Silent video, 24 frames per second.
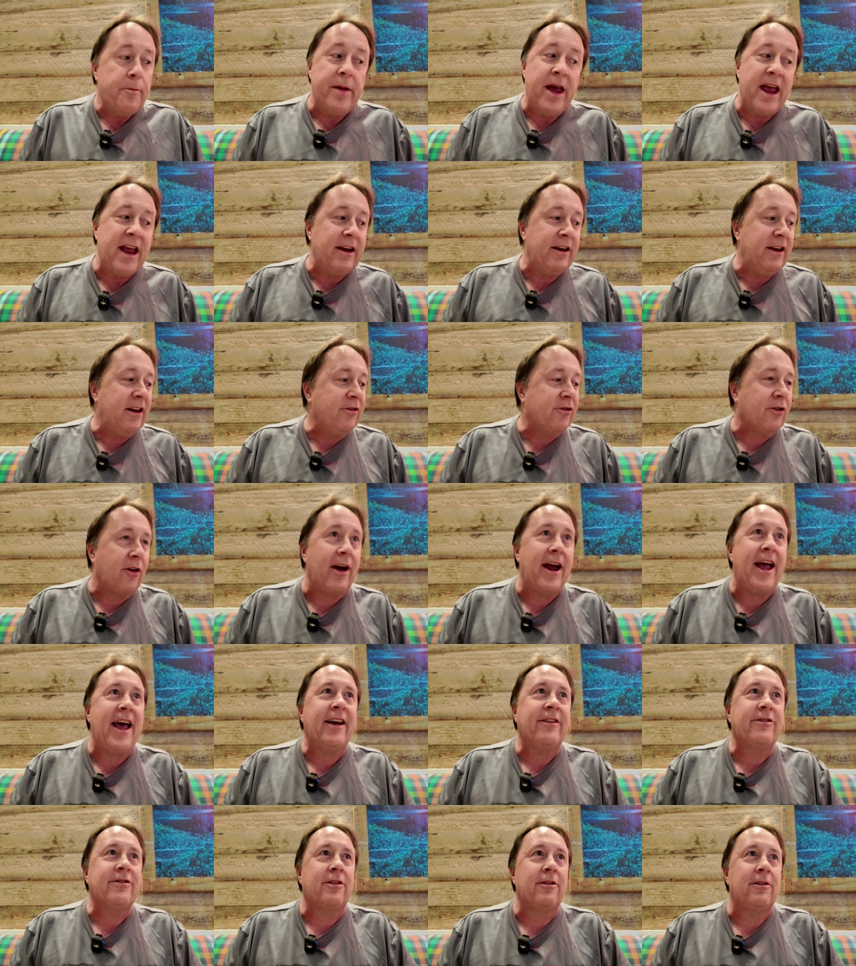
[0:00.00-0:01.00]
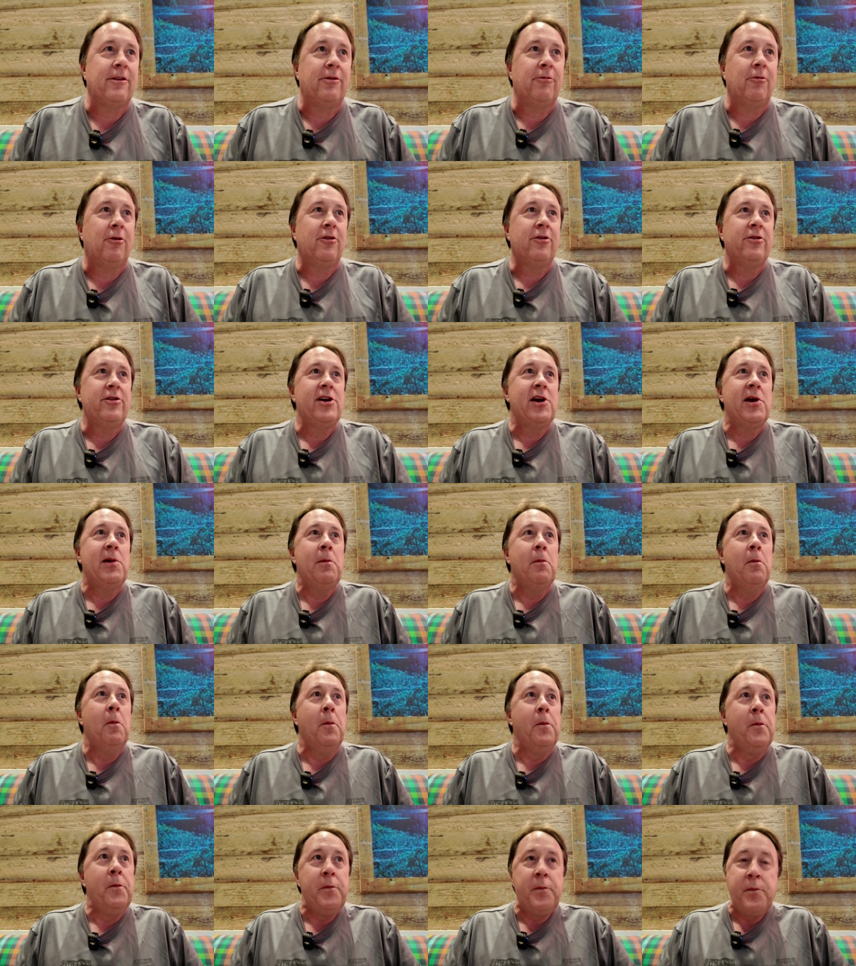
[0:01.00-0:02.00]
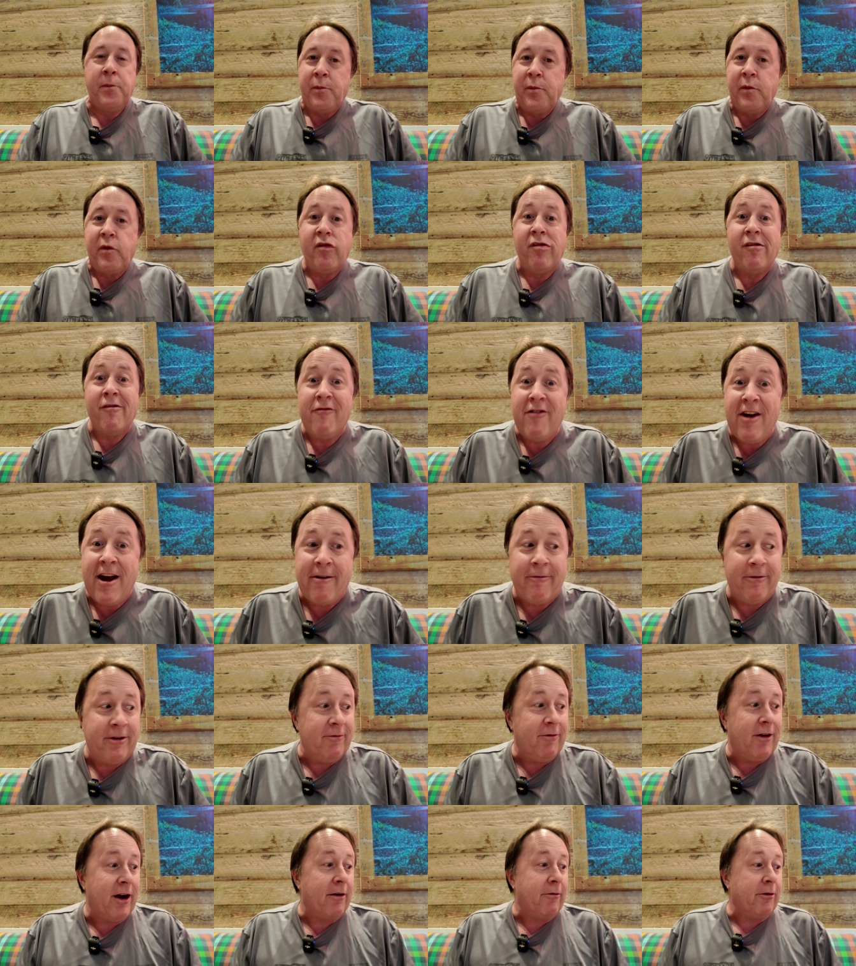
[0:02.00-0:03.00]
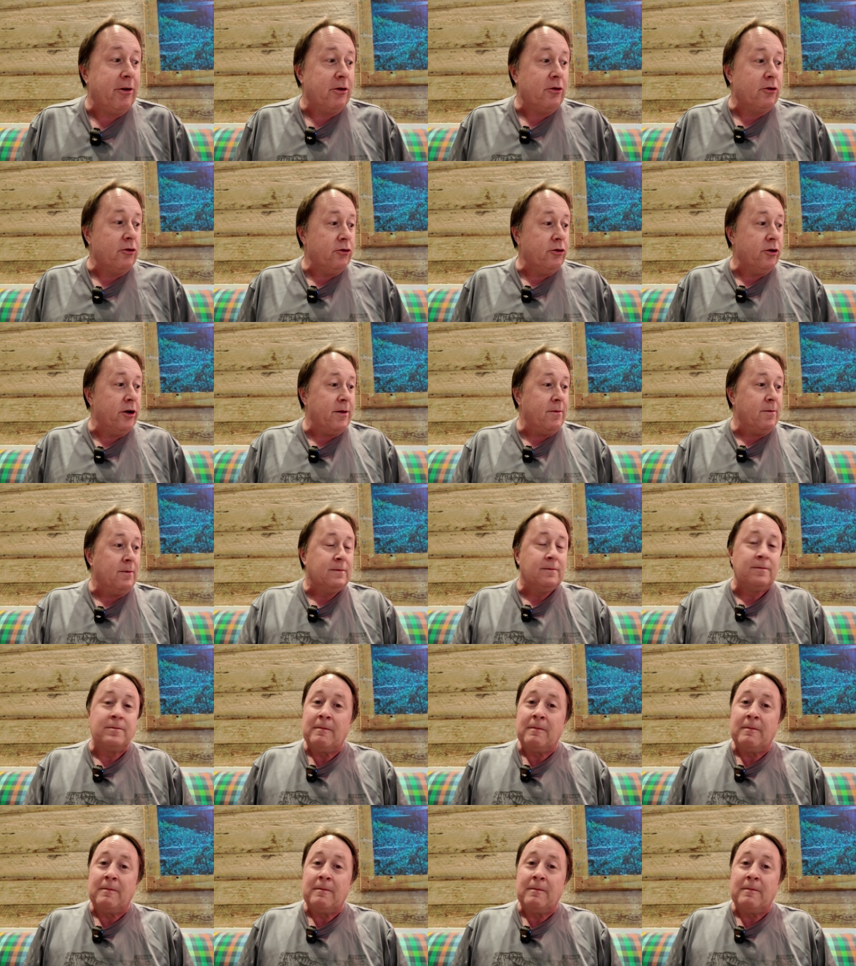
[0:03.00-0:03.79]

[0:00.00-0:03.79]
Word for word: Man, these are excellent, aren't they? Very, very good.